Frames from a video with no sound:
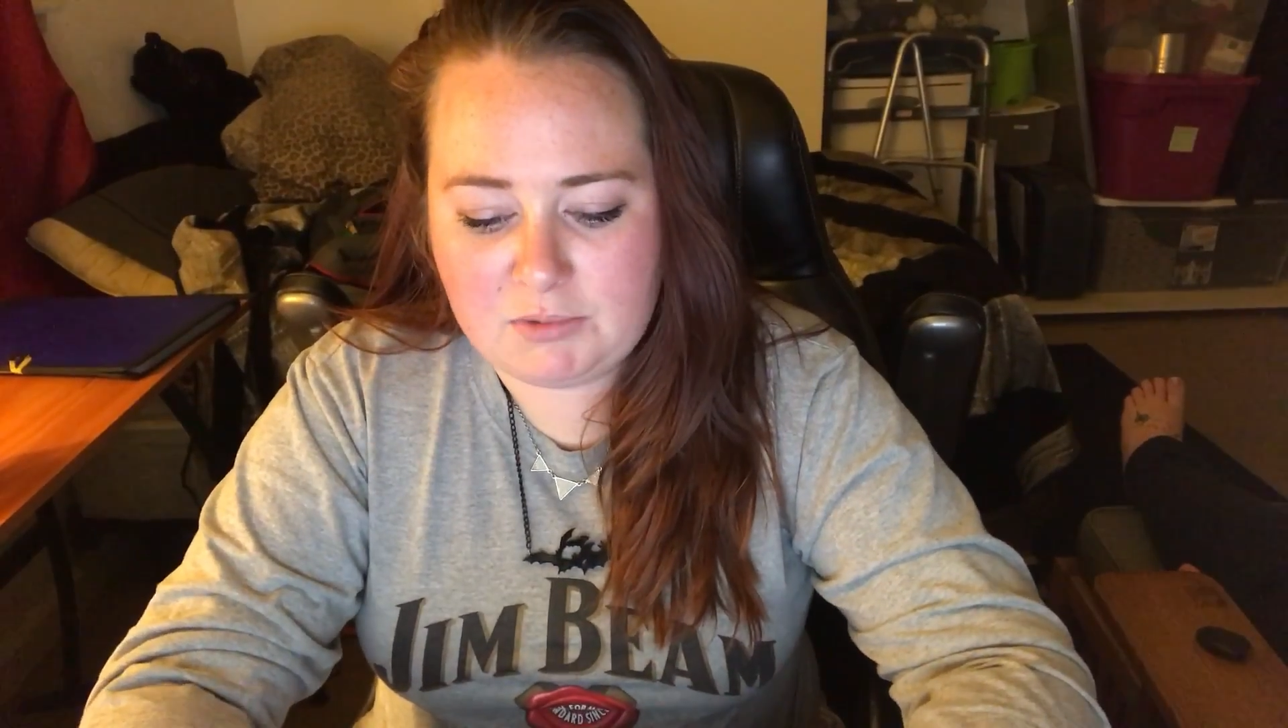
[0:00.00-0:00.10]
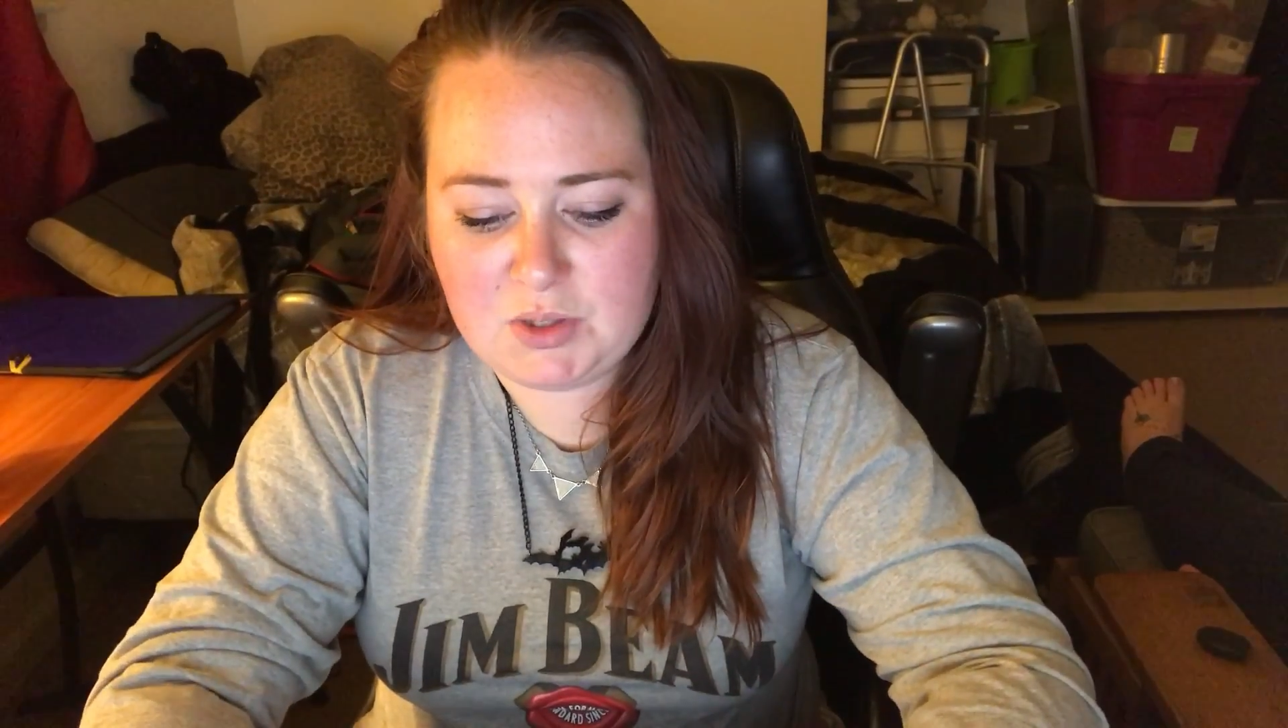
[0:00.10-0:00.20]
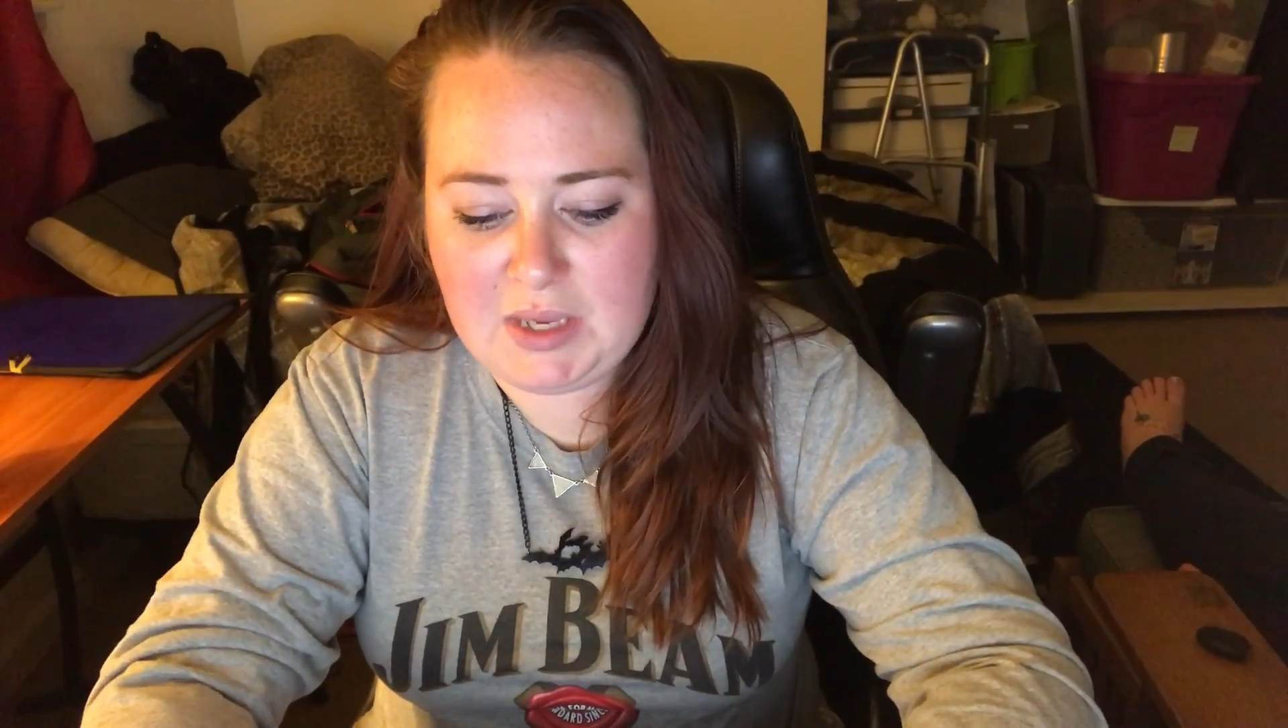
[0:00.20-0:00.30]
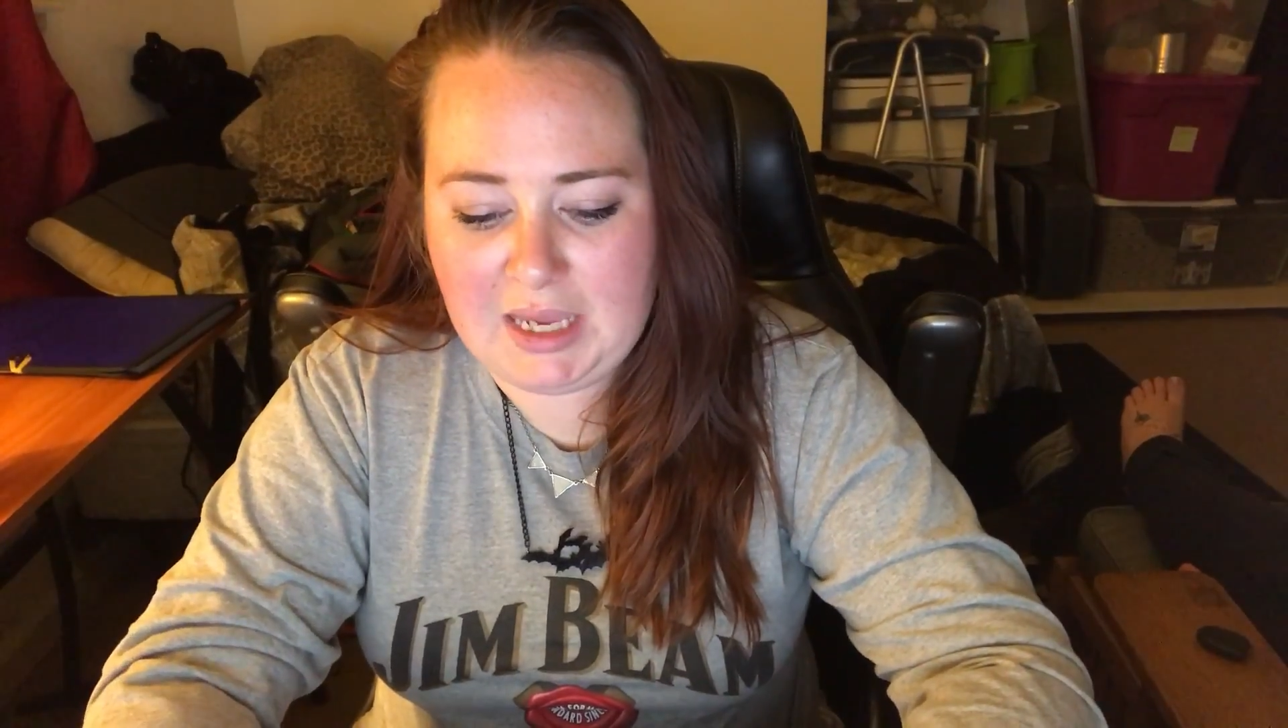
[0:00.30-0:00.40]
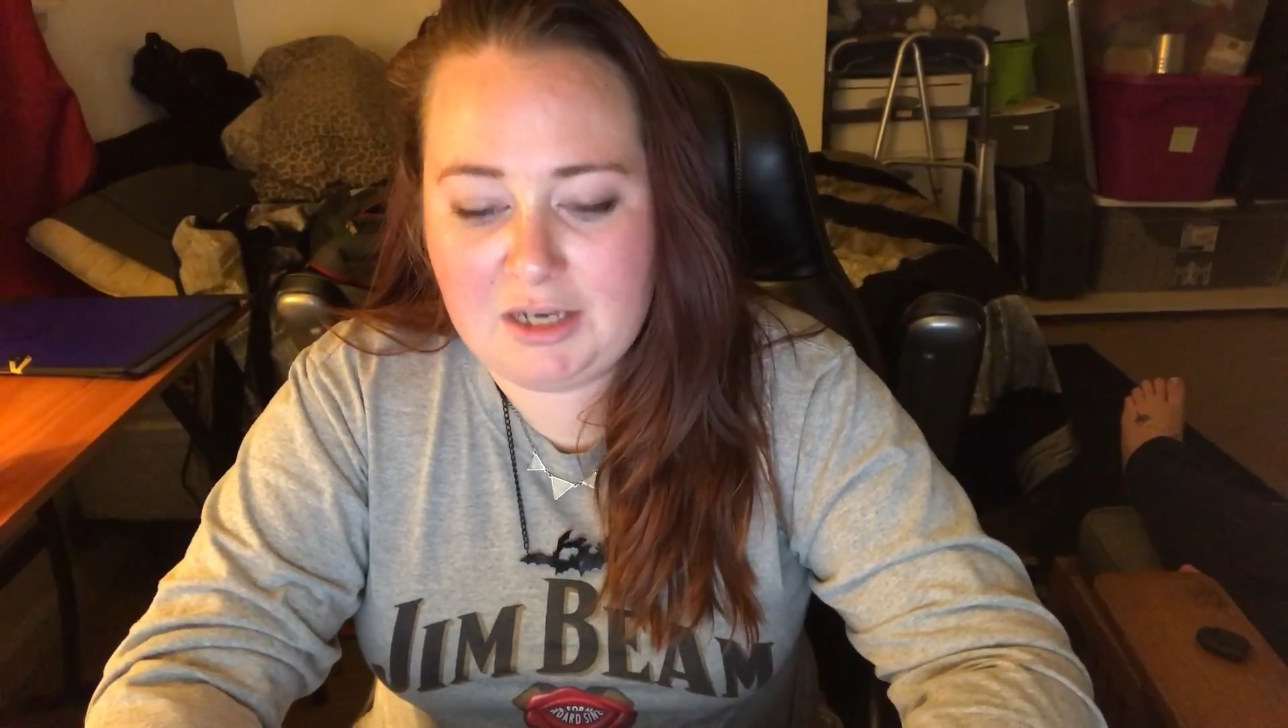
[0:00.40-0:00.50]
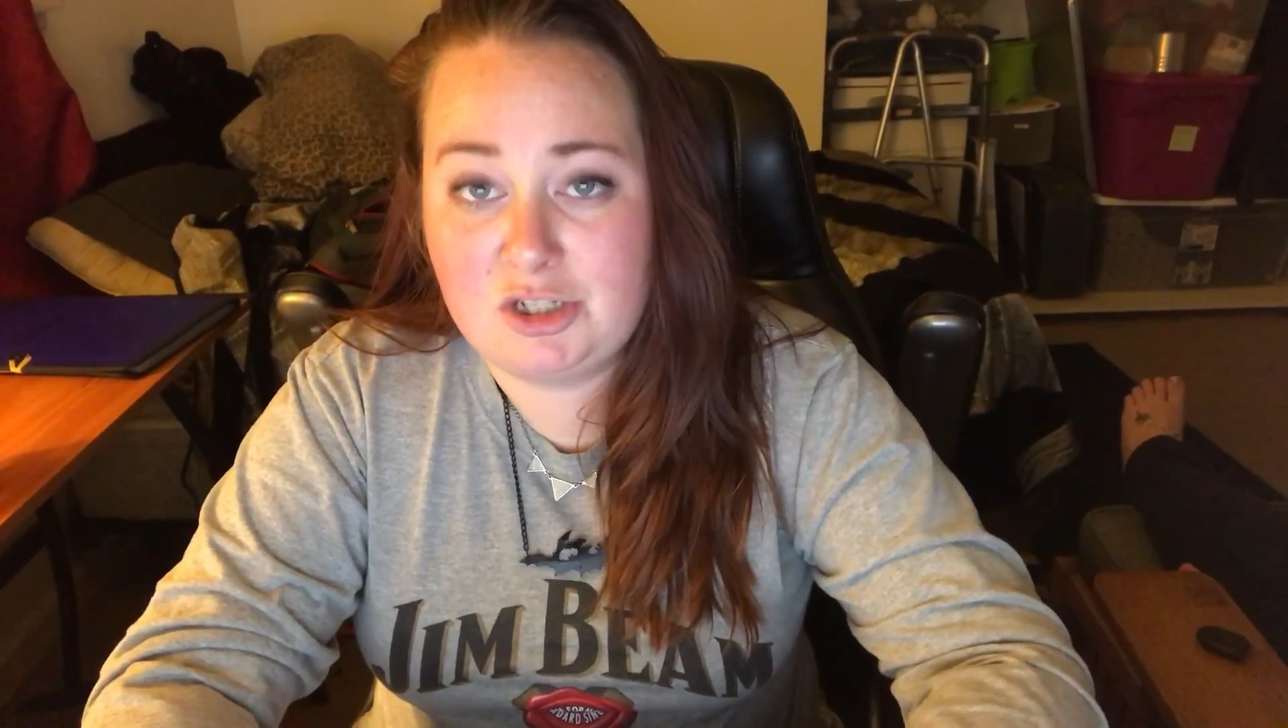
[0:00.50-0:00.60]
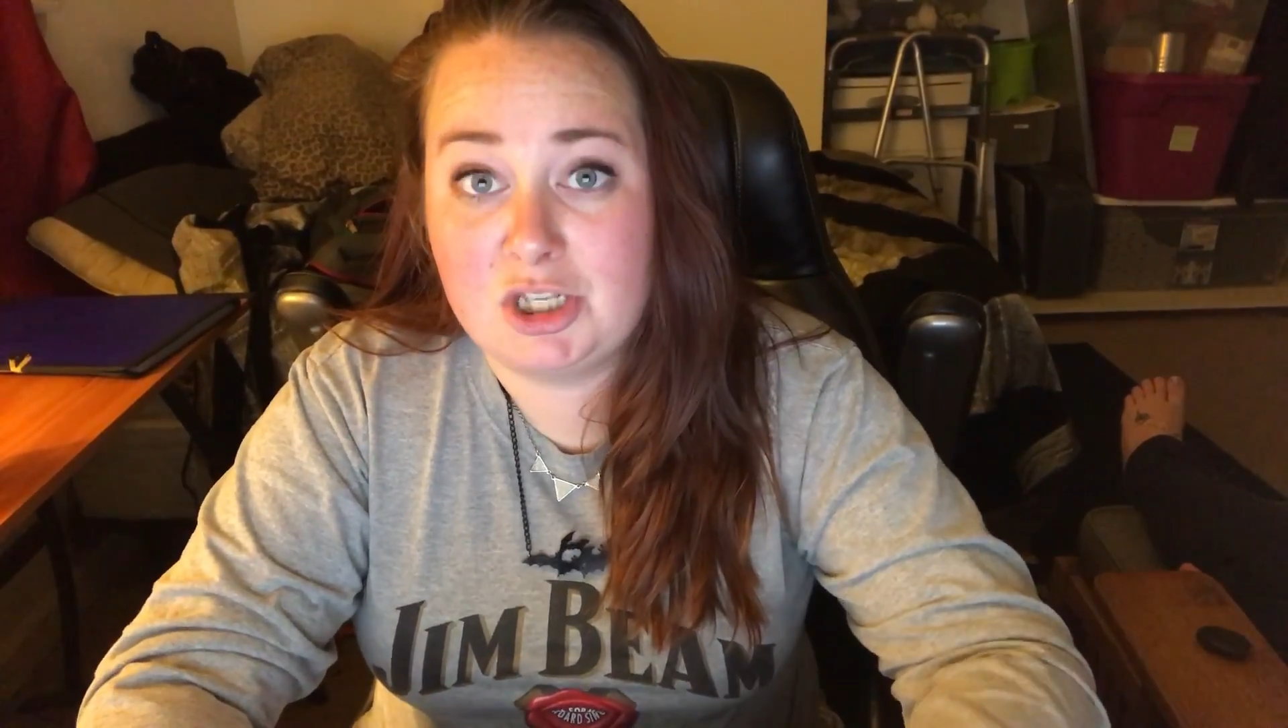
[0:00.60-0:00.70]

So you can't